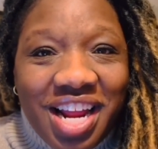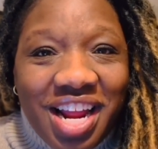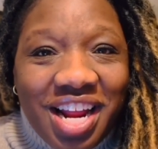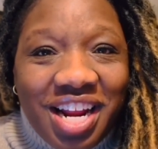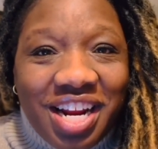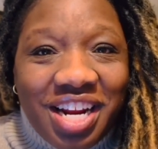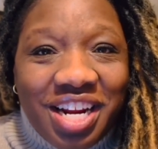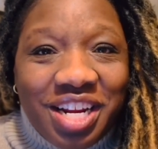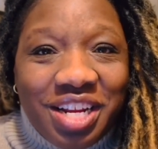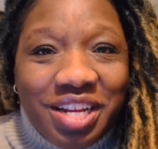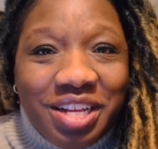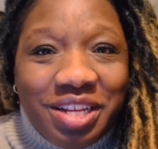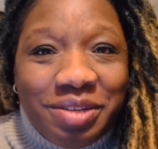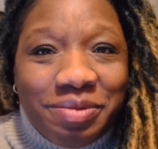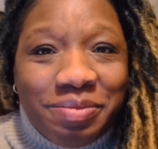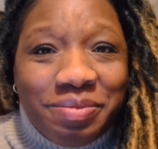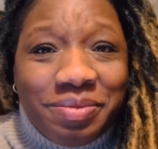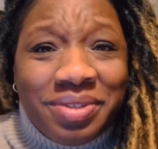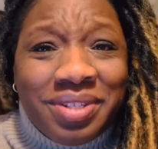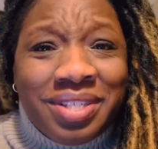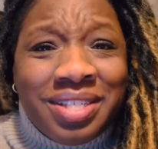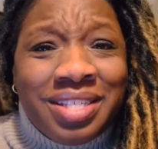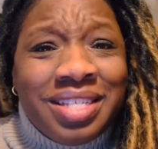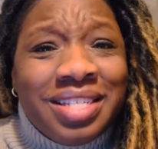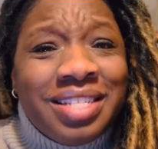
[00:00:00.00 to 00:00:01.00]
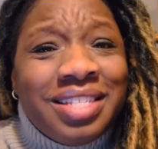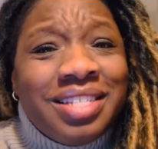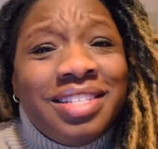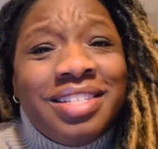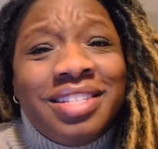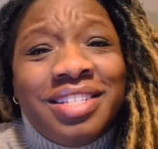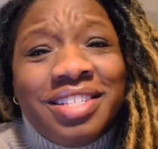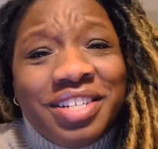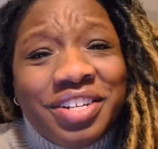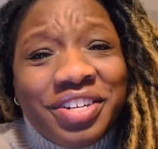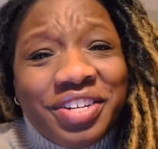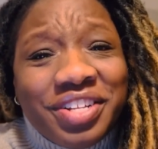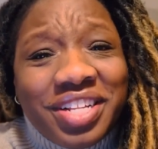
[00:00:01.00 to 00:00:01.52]
I am
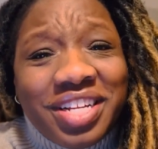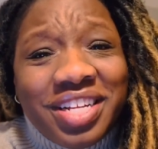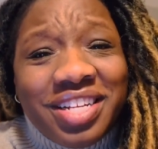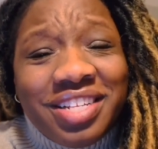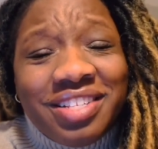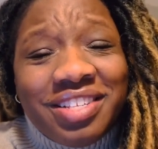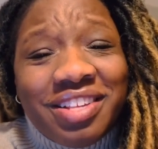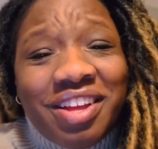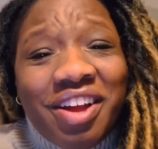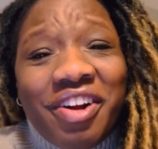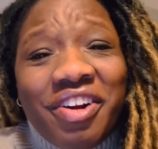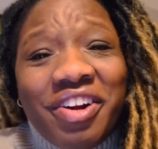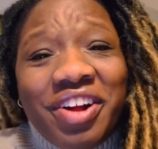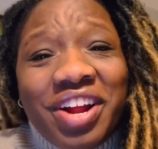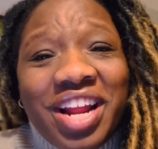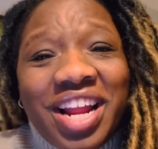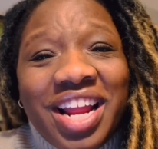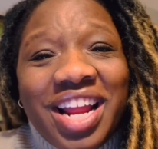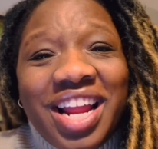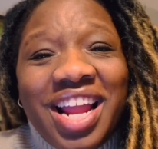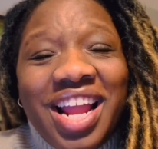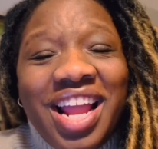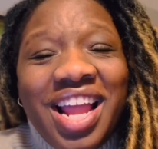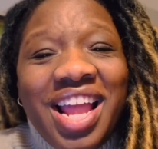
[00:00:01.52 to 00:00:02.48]
sincerely sorry.